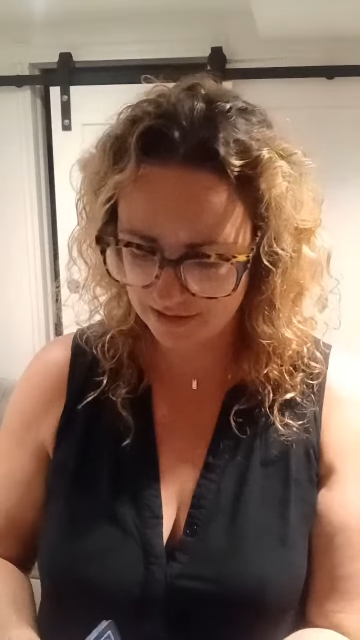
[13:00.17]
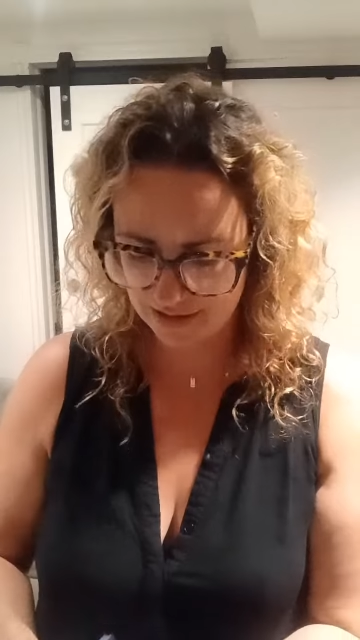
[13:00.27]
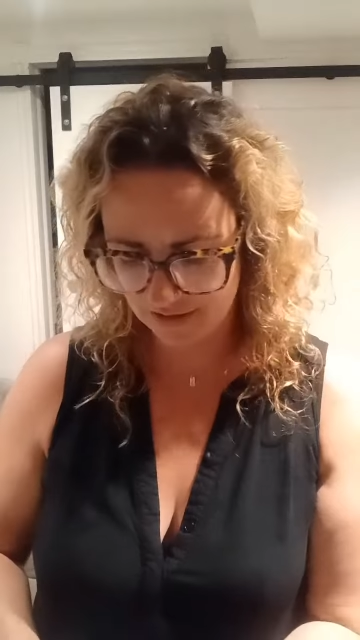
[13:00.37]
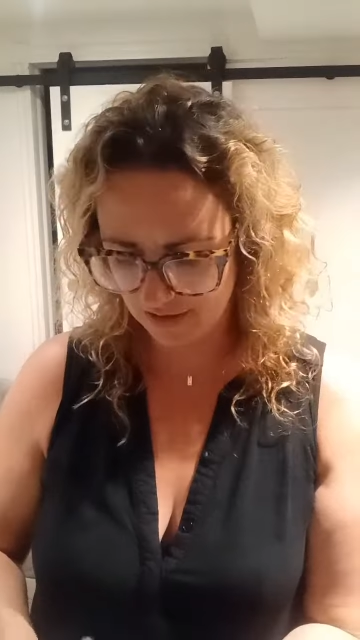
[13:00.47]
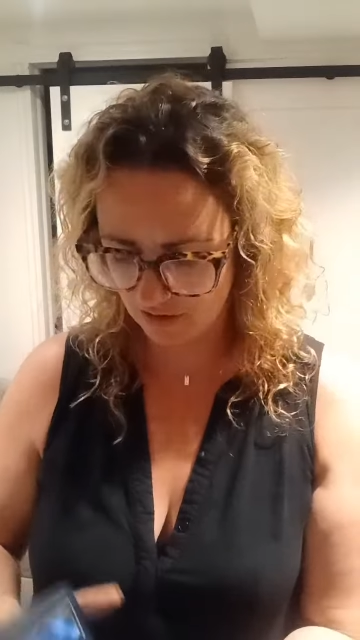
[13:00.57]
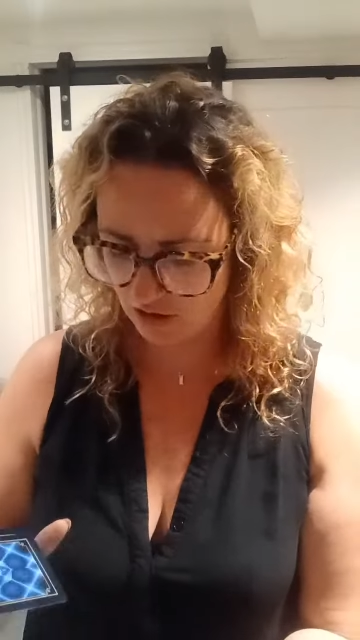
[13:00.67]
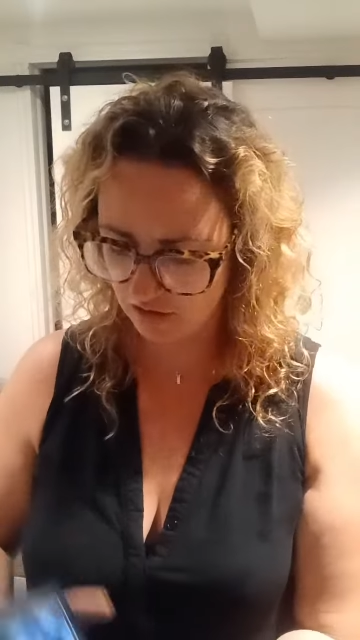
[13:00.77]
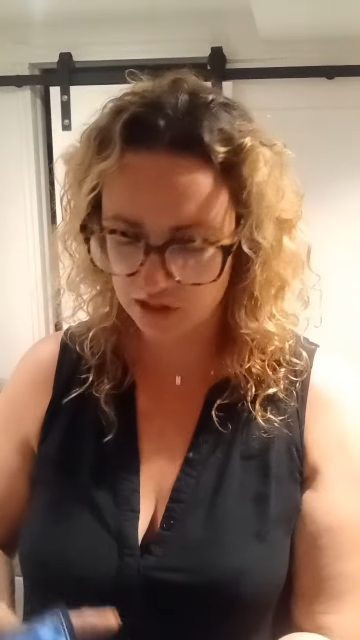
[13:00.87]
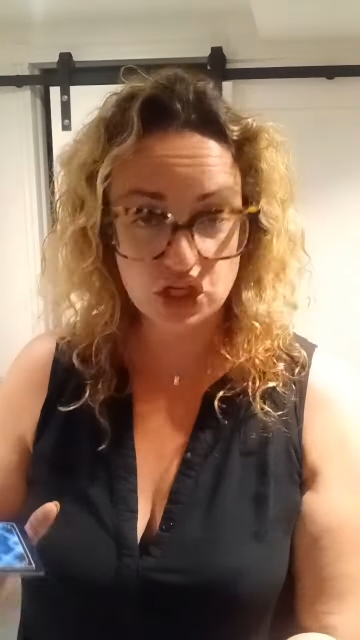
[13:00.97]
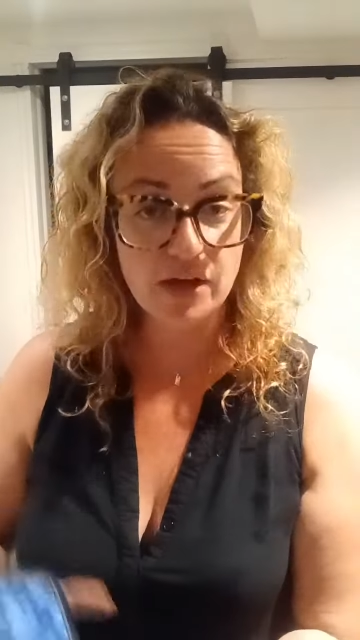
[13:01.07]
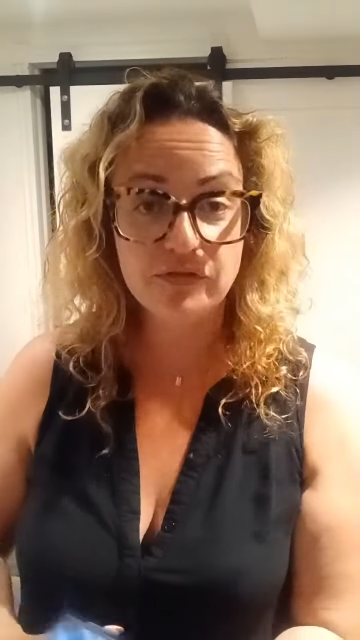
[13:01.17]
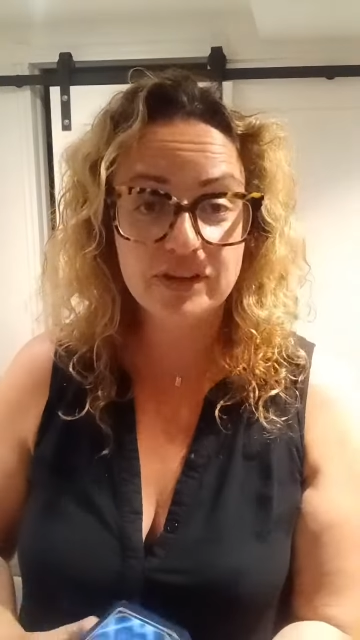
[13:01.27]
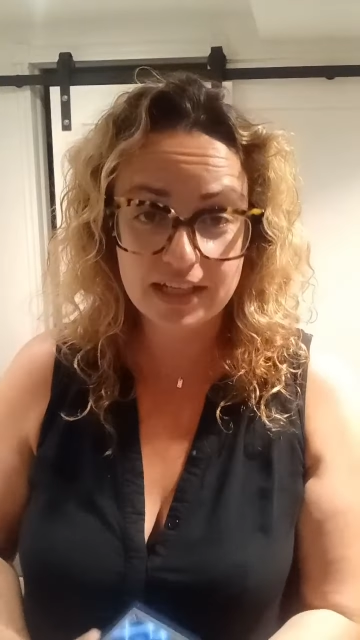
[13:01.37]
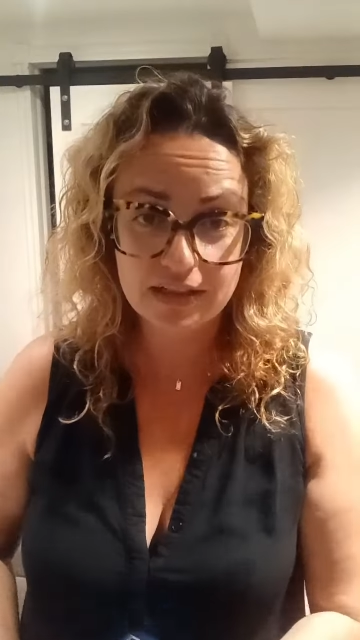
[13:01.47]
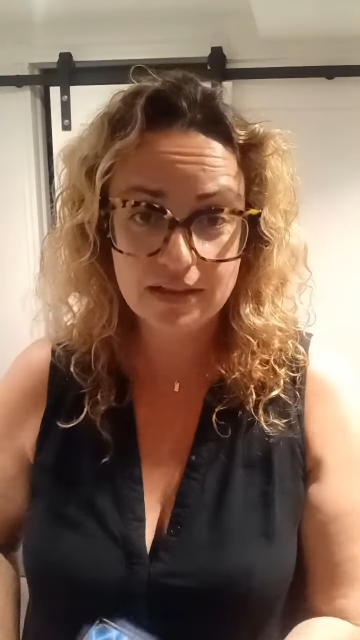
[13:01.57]
done all the
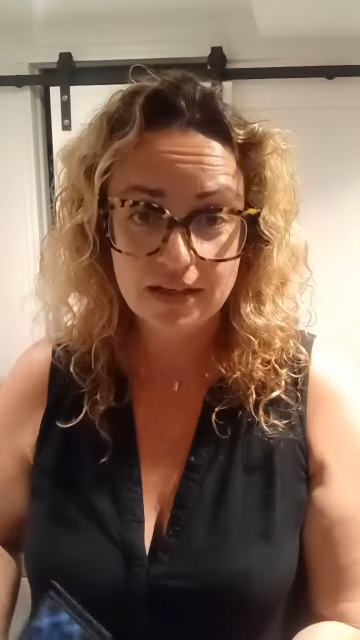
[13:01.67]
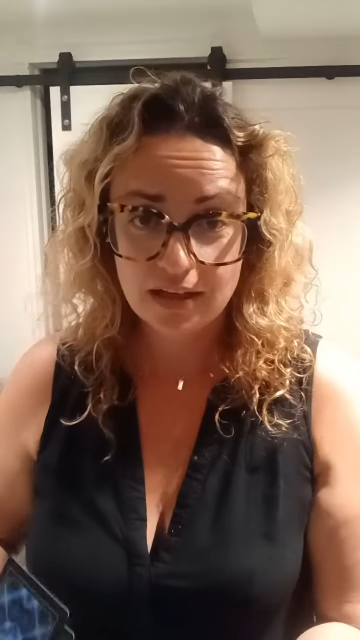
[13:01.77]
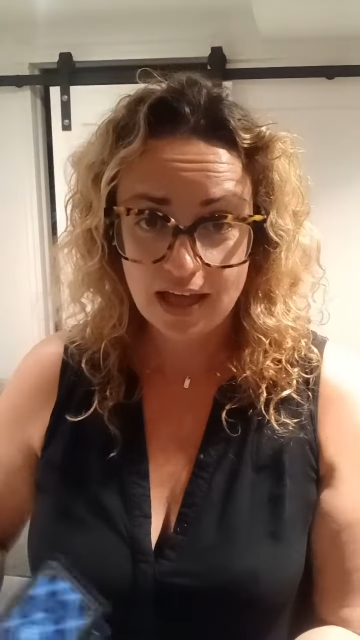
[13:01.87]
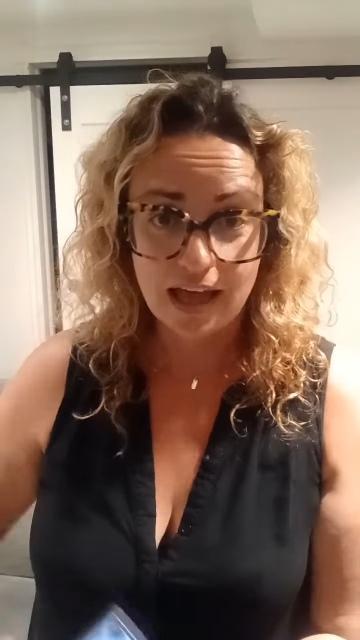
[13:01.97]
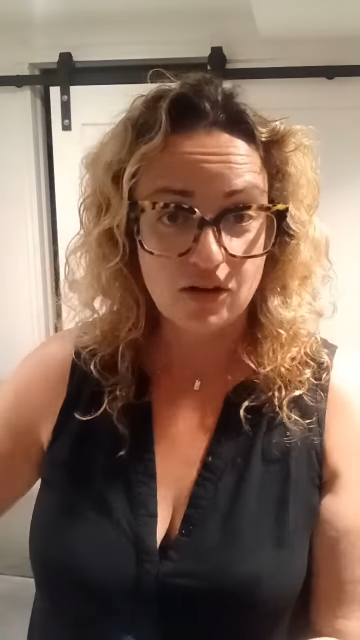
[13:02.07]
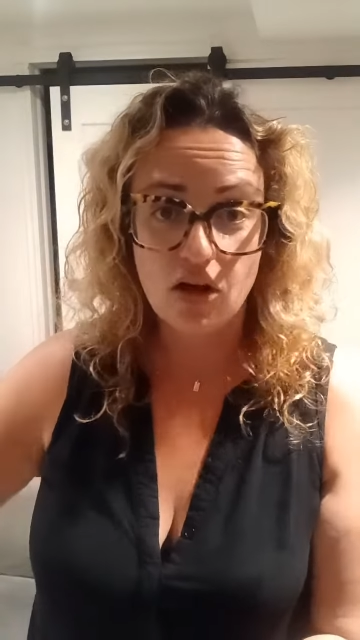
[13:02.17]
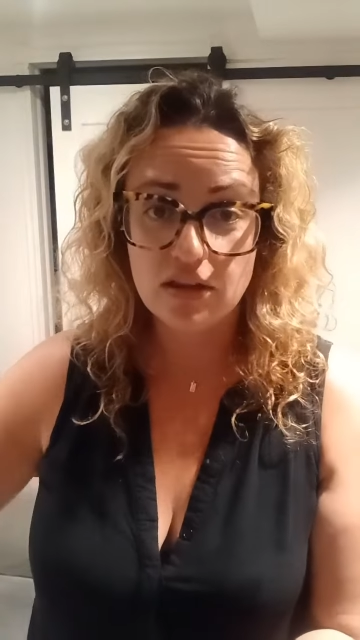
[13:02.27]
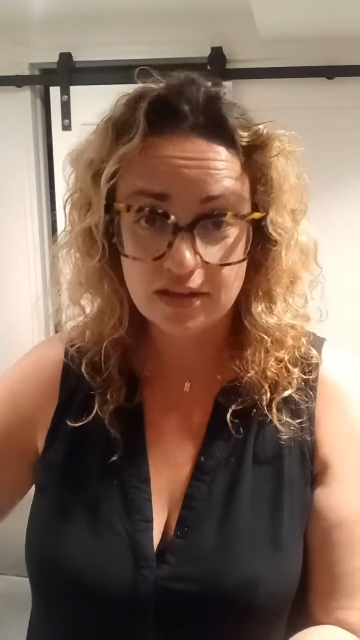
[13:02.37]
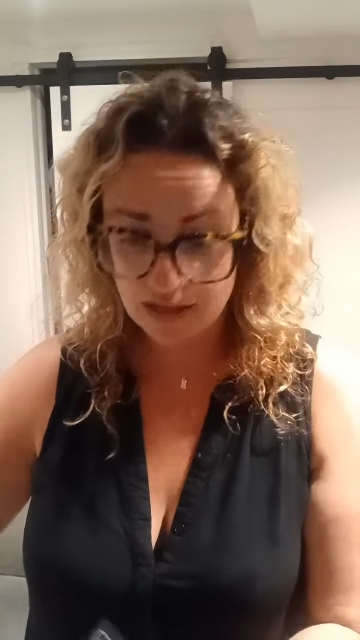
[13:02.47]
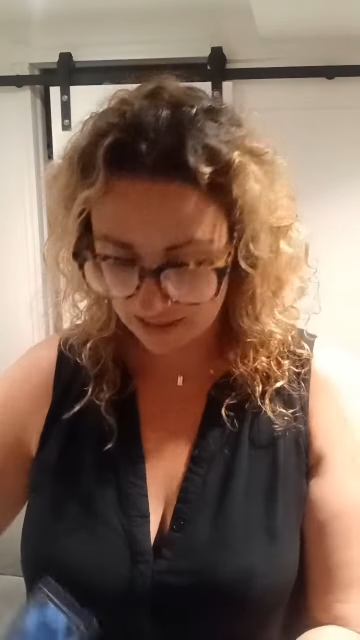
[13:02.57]
shuffling and all the,